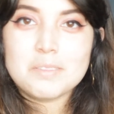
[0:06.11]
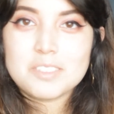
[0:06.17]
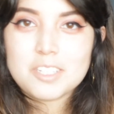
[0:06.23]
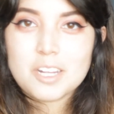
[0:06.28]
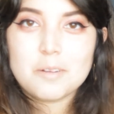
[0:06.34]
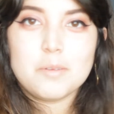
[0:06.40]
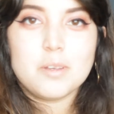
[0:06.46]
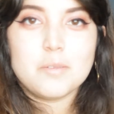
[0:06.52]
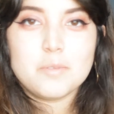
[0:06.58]
I'm
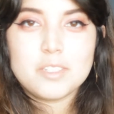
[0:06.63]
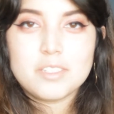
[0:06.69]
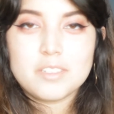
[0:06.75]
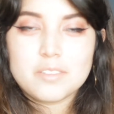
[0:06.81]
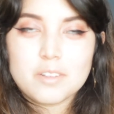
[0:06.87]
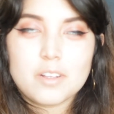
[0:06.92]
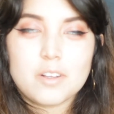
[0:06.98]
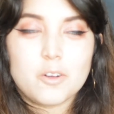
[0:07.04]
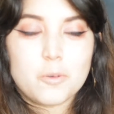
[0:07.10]
sorry I've
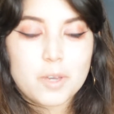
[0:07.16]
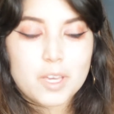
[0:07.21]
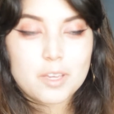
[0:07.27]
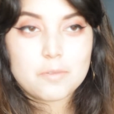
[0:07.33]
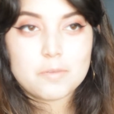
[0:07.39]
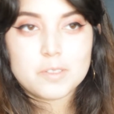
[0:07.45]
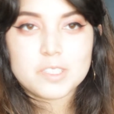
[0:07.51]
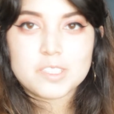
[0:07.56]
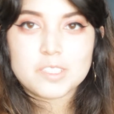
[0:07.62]
been
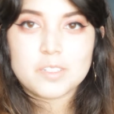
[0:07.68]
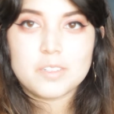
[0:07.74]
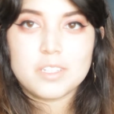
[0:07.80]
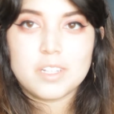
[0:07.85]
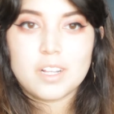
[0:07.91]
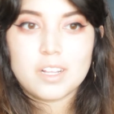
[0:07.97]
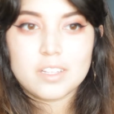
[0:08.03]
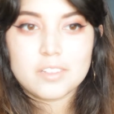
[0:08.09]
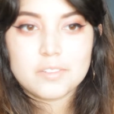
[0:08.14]
away for so
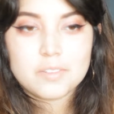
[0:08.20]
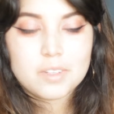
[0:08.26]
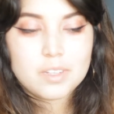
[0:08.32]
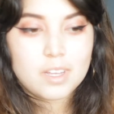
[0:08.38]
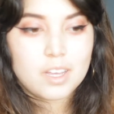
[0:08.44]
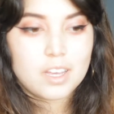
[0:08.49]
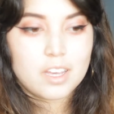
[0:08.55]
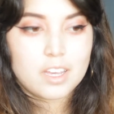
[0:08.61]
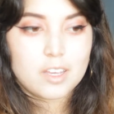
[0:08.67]
long.
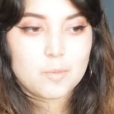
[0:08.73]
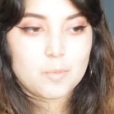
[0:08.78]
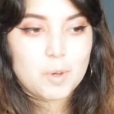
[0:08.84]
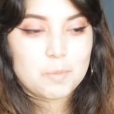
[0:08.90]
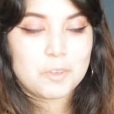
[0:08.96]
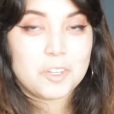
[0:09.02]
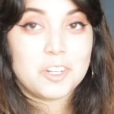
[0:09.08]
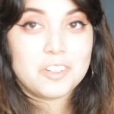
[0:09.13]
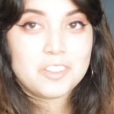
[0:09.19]
Um,
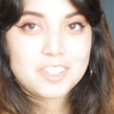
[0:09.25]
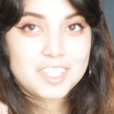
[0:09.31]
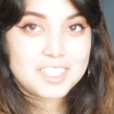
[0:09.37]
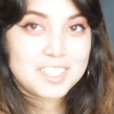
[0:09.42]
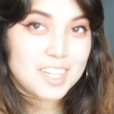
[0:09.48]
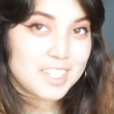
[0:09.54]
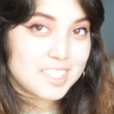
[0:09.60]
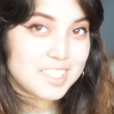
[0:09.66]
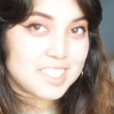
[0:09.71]
I'm currently
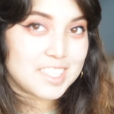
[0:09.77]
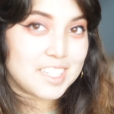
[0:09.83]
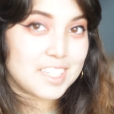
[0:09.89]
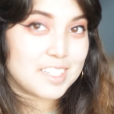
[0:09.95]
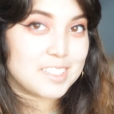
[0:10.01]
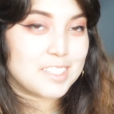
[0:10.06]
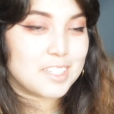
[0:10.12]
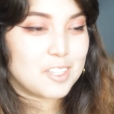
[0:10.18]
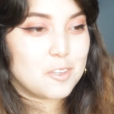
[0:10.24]
dog
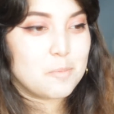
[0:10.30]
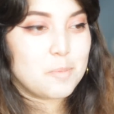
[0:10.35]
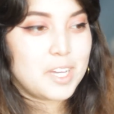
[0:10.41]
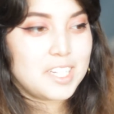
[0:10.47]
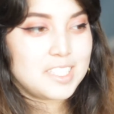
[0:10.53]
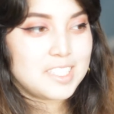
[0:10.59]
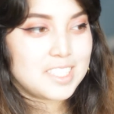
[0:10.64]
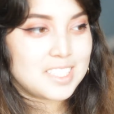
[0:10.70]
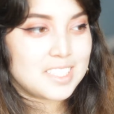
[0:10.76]
sitting, so you
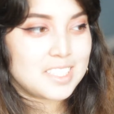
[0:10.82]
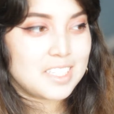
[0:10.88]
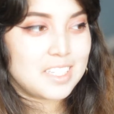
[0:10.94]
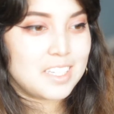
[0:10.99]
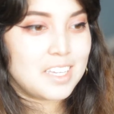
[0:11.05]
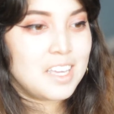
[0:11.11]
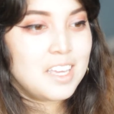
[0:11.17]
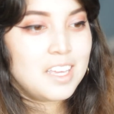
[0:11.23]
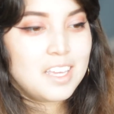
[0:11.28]
might
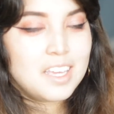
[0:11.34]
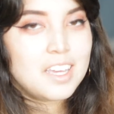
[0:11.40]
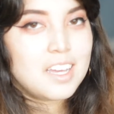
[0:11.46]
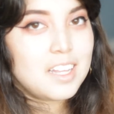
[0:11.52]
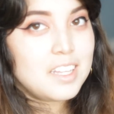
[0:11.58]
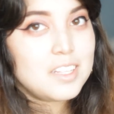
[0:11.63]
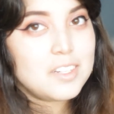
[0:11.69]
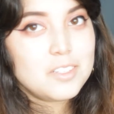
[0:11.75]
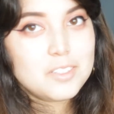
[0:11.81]
see
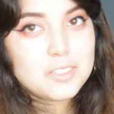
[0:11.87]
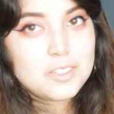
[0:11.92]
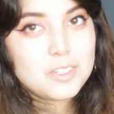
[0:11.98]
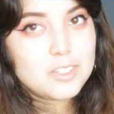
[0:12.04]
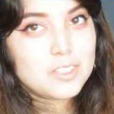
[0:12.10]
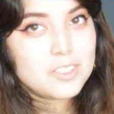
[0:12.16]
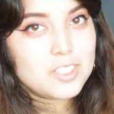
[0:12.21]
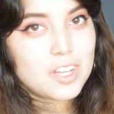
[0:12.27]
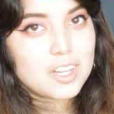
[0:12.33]
a little
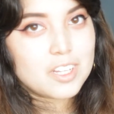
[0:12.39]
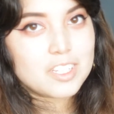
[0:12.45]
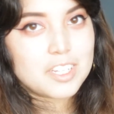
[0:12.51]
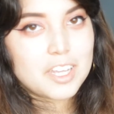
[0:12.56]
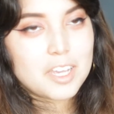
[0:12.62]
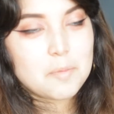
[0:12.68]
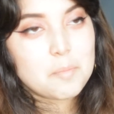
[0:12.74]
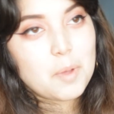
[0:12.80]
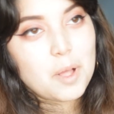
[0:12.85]
girl dog
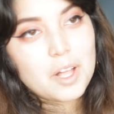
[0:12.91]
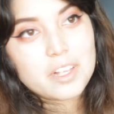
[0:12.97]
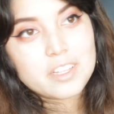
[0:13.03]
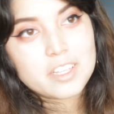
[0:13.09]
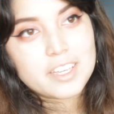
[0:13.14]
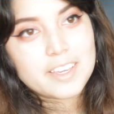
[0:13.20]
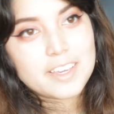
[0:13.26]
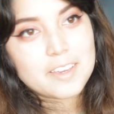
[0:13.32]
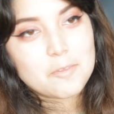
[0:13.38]
named
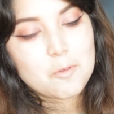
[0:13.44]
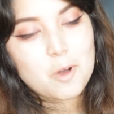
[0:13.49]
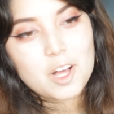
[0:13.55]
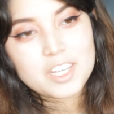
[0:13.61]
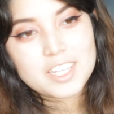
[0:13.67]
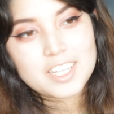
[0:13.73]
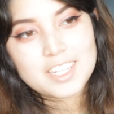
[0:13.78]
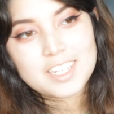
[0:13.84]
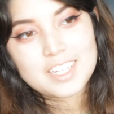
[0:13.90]
Molly
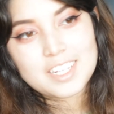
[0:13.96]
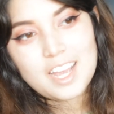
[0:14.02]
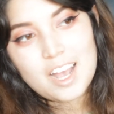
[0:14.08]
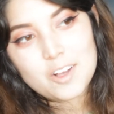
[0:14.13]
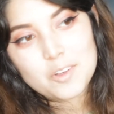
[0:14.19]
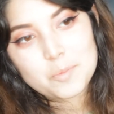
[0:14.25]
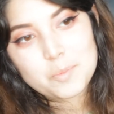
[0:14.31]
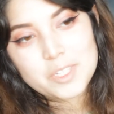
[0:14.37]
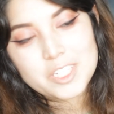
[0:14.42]
walk in and
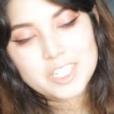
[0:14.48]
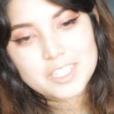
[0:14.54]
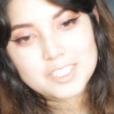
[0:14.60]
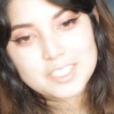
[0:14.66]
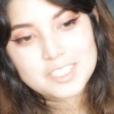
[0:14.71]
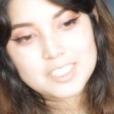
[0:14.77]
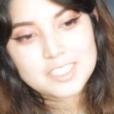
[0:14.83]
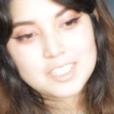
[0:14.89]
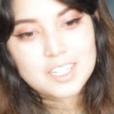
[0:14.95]
out
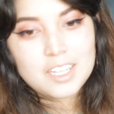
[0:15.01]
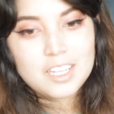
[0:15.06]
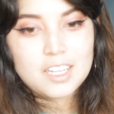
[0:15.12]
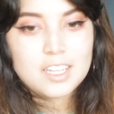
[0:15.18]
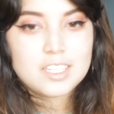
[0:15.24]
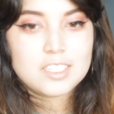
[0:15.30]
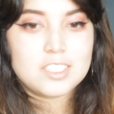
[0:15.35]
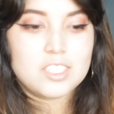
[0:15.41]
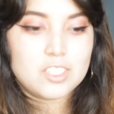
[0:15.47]
because
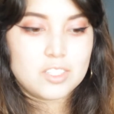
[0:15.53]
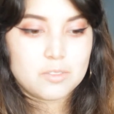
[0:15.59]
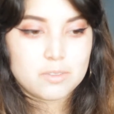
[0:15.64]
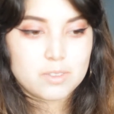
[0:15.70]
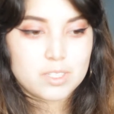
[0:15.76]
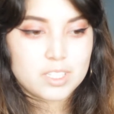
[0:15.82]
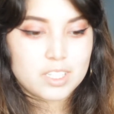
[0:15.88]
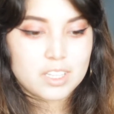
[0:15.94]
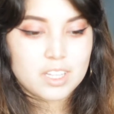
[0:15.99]
she
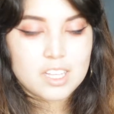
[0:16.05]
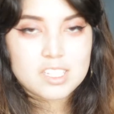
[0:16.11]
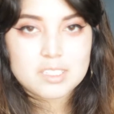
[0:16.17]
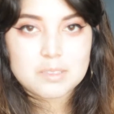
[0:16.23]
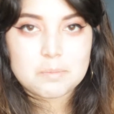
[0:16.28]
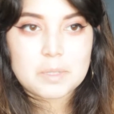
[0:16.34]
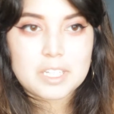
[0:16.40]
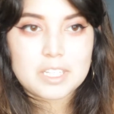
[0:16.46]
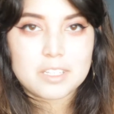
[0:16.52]
really
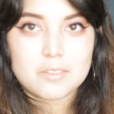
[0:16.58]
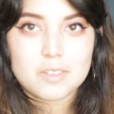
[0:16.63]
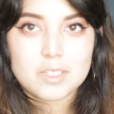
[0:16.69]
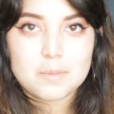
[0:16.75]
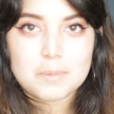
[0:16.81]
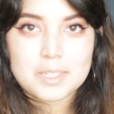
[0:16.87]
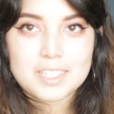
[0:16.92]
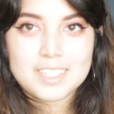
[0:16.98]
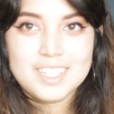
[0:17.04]
likes being
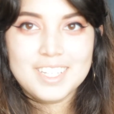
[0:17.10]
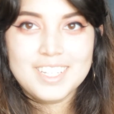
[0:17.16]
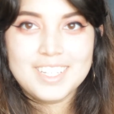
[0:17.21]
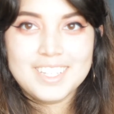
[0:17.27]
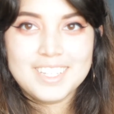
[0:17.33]
with me.